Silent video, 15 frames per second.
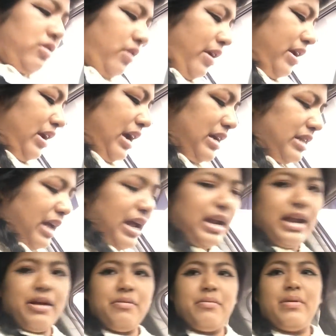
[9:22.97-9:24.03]
Don't you guys hate
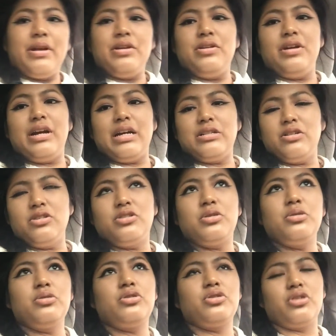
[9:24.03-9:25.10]
it when you guys are
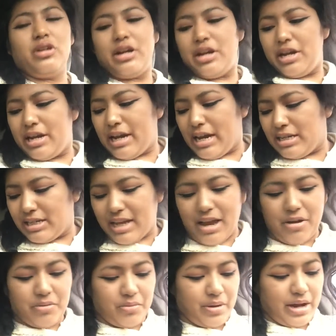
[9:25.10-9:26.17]
too short and you guys
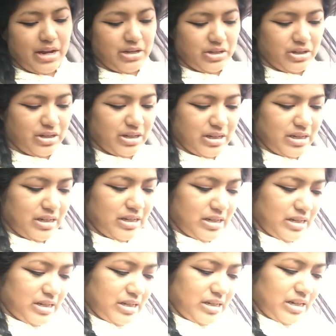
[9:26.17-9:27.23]
can't reach?
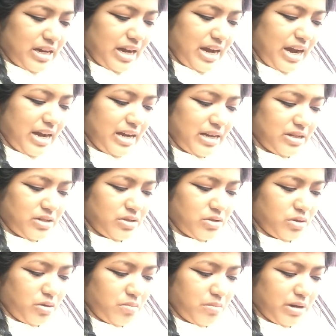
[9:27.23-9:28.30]
I hate it
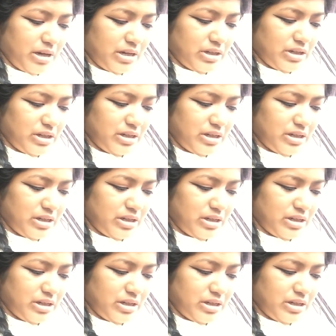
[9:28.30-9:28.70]
so much.